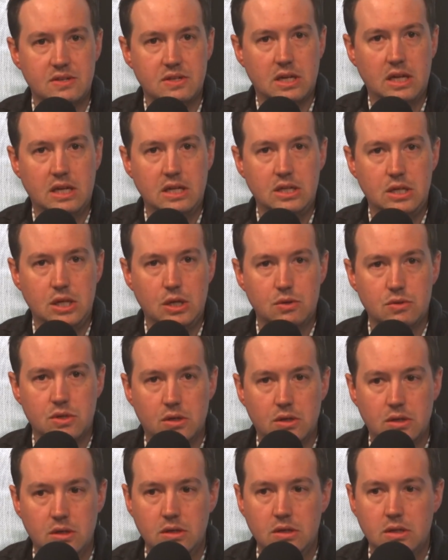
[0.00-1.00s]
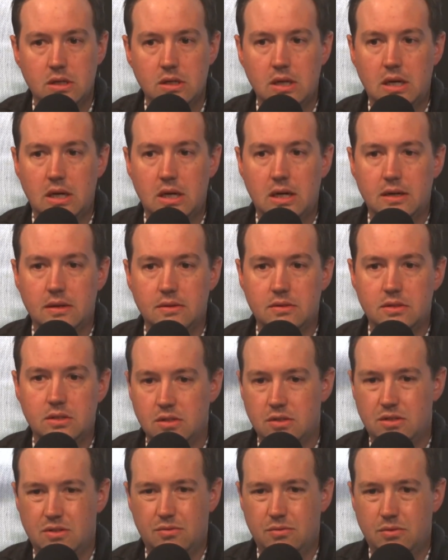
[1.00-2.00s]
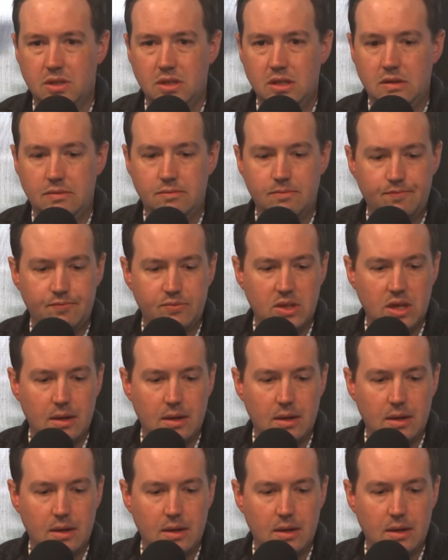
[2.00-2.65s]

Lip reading: an end user to really,